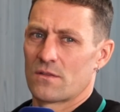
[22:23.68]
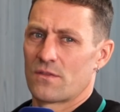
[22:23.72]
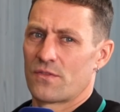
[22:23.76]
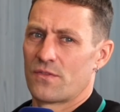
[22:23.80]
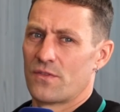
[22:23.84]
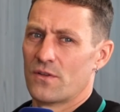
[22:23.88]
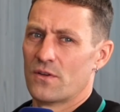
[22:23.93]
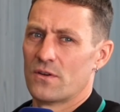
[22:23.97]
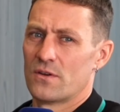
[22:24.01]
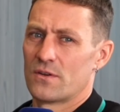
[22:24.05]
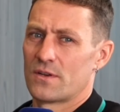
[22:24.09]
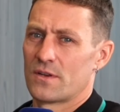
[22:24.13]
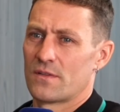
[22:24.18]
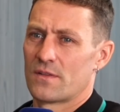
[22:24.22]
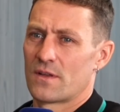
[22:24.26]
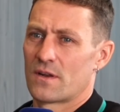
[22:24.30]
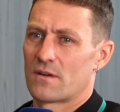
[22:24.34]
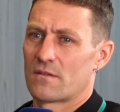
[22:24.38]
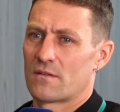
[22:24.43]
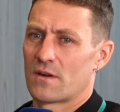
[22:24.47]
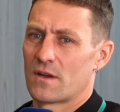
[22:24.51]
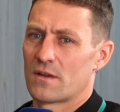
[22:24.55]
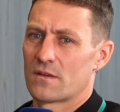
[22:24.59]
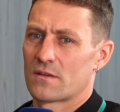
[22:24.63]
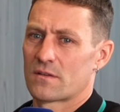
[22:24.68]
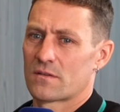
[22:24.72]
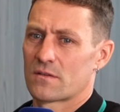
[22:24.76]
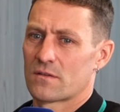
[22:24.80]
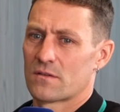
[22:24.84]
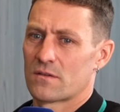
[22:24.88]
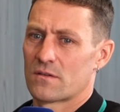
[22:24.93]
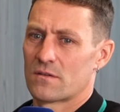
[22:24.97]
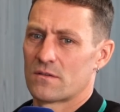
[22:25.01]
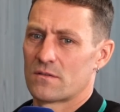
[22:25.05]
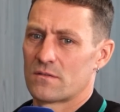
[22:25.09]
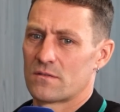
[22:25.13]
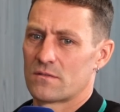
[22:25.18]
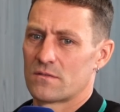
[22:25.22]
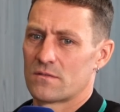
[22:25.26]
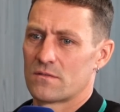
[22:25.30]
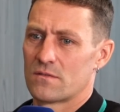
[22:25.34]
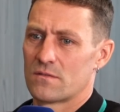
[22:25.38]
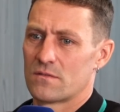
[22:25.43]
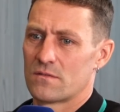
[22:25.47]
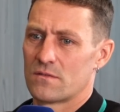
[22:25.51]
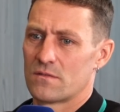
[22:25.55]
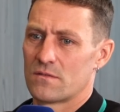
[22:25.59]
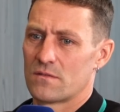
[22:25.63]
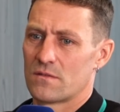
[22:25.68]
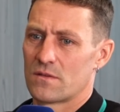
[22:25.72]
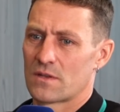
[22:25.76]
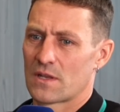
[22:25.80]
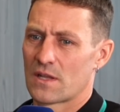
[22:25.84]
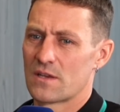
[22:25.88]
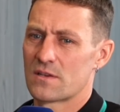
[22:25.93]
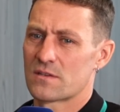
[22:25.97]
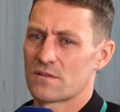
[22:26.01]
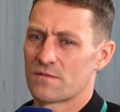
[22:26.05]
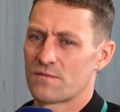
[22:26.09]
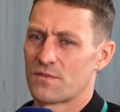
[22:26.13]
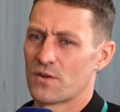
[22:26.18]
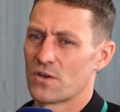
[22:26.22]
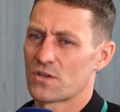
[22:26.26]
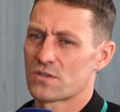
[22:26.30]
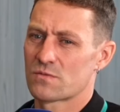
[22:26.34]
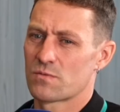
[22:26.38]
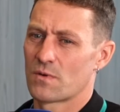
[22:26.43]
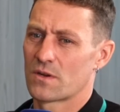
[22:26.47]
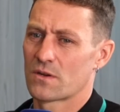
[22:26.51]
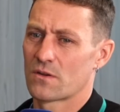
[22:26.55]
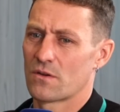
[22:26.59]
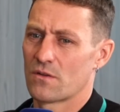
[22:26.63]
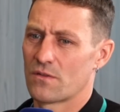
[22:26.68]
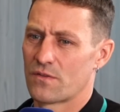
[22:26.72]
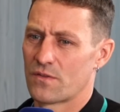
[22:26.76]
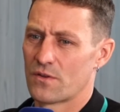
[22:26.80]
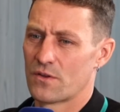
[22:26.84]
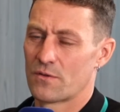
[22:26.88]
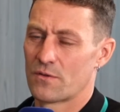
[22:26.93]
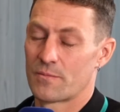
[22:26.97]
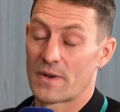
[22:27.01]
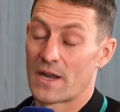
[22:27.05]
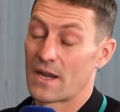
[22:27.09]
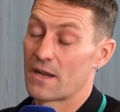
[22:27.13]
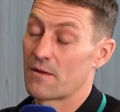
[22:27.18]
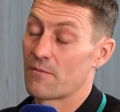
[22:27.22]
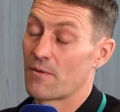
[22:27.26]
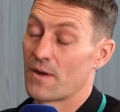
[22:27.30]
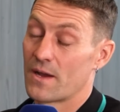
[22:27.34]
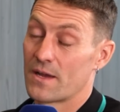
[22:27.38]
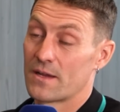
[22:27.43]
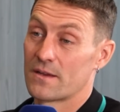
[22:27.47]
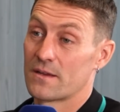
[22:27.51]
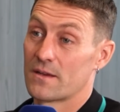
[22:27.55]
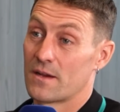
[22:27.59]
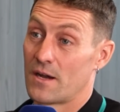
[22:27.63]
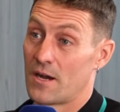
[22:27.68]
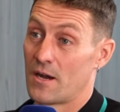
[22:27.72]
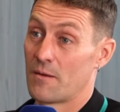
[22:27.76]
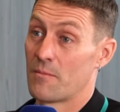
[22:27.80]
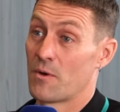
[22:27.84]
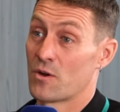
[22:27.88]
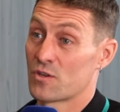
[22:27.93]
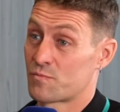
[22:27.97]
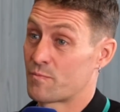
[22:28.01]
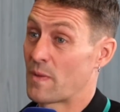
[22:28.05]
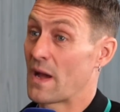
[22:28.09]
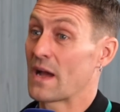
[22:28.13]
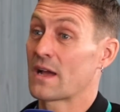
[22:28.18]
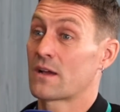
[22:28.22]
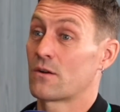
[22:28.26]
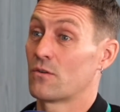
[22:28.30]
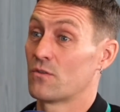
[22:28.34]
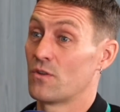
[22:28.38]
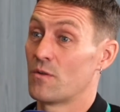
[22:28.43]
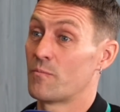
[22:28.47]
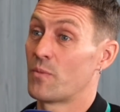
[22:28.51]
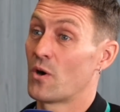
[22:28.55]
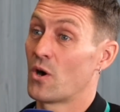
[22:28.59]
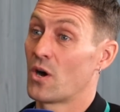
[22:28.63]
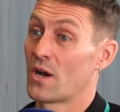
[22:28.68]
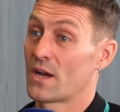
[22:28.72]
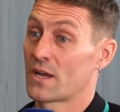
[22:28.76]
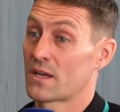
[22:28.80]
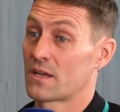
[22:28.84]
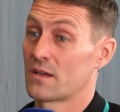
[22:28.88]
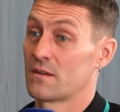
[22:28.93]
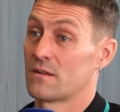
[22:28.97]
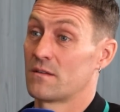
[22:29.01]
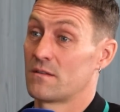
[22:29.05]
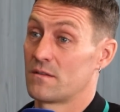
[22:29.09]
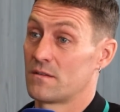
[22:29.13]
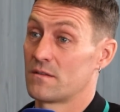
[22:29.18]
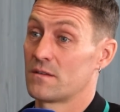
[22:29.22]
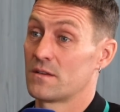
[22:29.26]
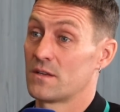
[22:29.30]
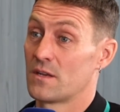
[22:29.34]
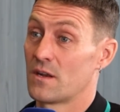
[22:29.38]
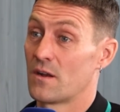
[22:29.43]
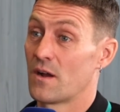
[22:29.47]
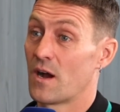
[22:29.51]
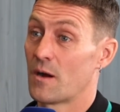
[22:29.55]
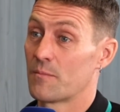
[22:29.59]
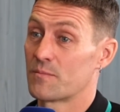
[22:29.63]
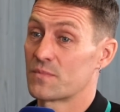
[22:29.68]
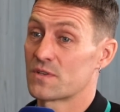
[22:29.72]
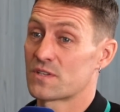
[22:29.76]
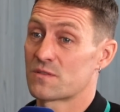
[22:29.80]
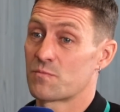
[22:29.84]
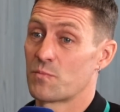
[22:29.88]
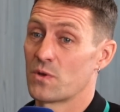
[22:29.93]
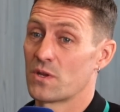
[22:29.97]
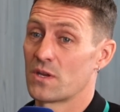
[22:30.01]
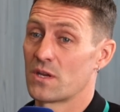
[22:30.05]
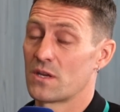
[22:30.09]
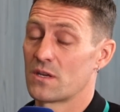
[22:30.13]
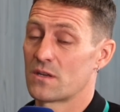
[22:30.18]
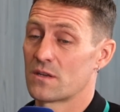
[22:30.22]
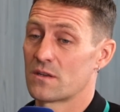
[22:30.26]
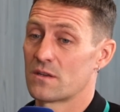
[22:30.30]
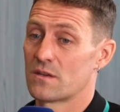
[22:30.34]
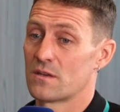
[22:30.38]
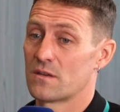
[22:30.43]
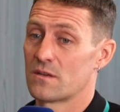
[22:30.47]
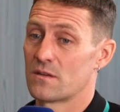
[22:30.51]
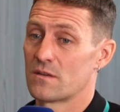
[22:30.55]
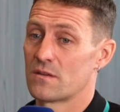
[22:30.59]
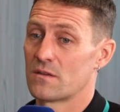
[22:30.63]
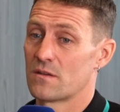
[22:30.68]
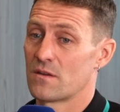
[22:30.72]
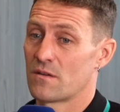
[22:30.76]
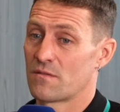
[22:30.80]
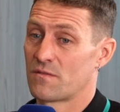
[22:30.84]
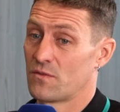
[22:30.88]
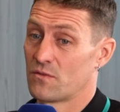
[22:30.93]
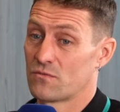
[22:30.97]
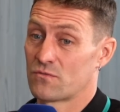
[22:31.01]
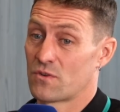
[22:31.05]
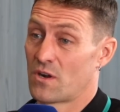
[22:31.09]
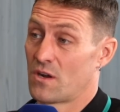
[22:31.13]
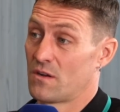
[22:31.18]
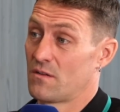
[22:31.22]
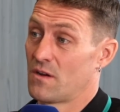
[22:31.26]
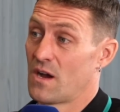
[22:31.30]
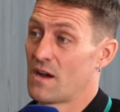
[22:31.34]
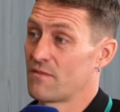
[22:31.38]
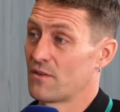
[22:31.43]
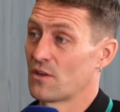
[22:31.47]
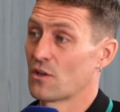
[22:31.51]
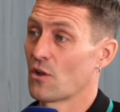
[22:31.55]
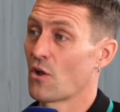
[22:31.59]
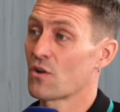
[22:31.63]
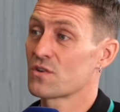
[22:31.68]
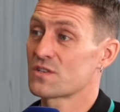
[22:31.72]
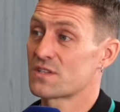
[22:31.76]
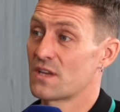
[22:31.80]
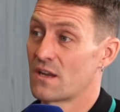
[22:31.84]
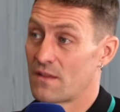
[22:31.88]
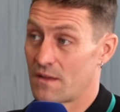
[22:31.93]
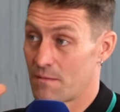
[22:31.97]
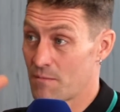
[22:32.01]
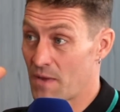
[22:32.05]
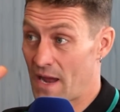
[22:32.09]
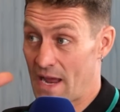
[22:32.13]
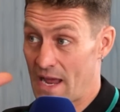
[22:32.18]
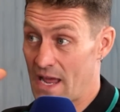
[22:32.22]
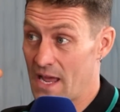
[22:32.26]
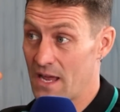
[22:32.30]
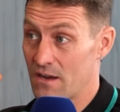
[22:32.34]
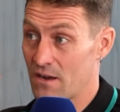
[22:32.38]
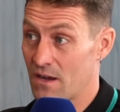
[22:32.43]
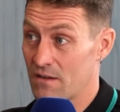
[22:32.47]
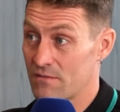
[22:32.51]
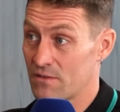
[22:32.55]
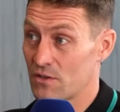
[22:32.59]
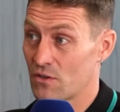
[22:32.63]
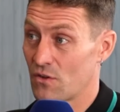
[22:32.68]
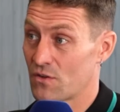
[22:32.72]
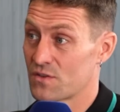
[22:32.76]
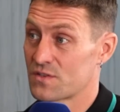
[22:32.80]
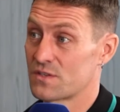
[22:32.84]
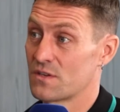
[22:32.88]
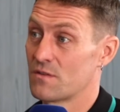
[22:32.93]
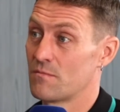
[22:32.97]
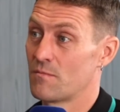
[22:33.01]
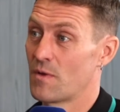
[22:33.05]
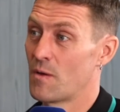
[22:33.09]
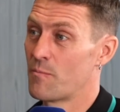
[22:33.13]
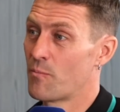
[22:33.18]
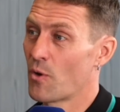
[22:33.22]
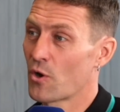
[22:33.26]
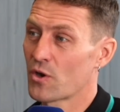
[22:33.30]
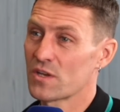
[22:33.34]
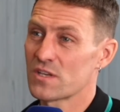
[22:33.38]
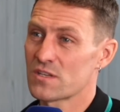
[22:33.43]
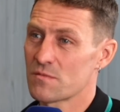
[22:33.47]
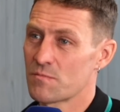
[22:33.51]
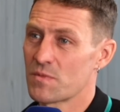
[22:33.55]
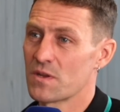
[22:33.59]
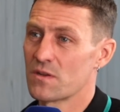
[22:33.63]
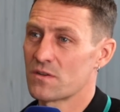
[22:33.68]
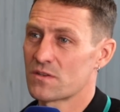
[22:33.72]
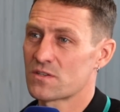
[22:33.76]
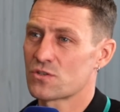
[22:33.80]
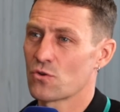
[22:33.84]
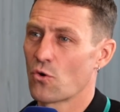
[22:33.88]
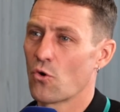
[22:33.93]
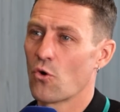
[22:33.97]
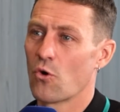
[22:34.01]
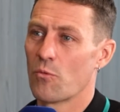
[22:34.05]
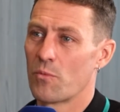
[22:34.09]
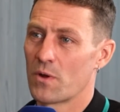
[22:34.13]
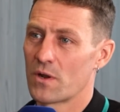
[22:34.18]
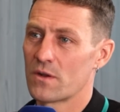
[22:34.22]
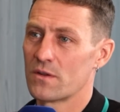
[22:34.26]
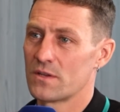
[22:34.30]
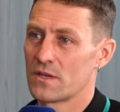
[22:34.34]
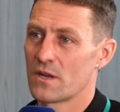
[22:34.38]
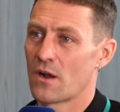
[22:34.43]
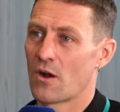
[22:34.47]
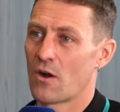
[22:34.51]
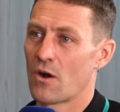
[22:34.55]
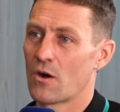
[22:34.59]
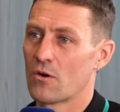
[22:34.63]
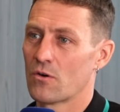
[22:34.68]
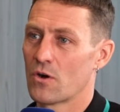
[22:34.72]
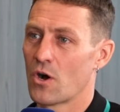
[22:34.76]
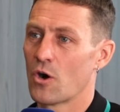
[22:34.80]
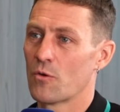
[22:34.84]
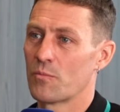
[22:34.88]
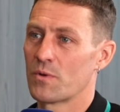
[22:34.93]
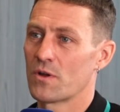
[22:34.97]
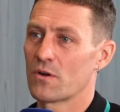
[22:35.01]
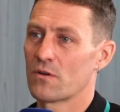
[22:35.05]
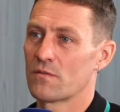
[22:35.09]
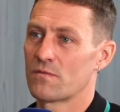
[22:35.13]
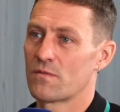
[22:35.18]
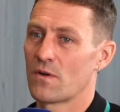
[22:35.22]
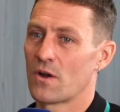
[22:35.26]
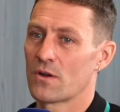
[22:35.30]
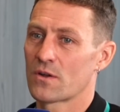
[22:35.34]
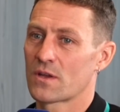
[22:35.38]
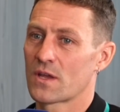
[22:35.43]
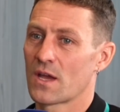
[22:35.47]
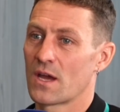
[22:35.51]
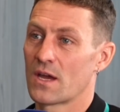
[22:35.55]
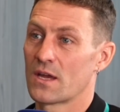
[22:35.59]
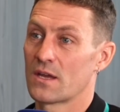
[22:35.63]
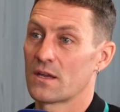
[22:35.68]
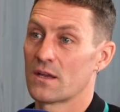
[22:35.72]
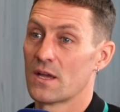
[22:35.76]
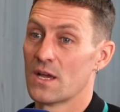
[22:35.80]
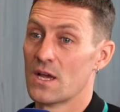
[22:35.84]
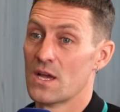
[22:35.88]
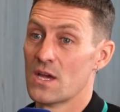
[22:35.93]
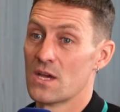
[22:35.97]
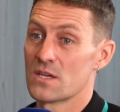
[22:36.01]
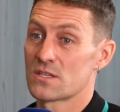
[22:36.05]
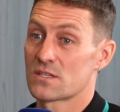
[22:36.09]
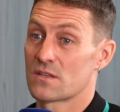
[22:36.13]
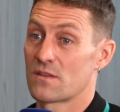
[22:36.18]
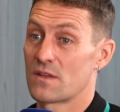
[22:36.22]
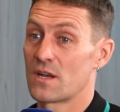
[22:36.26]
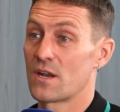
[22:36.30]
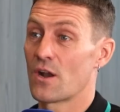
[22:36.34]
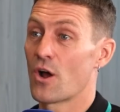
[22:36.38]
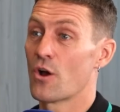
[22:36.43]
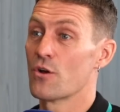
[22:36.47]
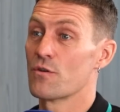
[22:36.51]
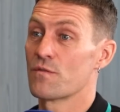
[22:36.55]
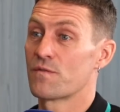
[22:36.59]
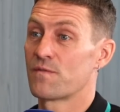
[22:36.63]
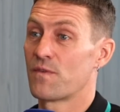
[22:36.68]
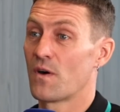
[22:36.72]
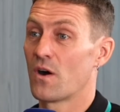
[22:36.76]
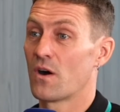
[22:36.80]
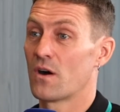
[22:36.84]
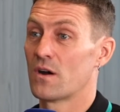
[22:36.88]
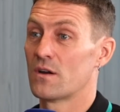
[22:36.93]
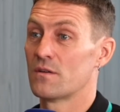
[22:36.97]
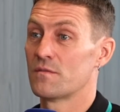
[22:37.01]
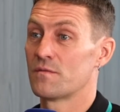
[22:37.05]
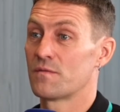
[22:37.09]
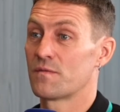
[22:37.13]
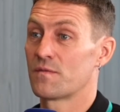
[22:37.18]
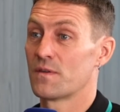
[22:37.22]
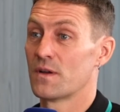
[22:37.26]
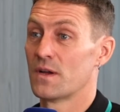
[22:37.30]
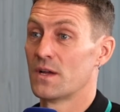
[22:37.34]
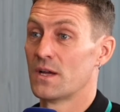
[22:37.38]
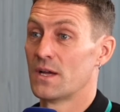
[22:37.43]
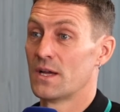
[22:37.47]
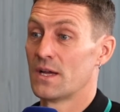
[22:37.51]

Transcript: third in that race, or at least the first one I got third. But anyway, I was back on the bike and, you know, up to speed, and I thought, right, I haven't lost anything. In my head, I haven't lost it. My body's a bit sore, but, you know, I'll be okay. So then in 2005,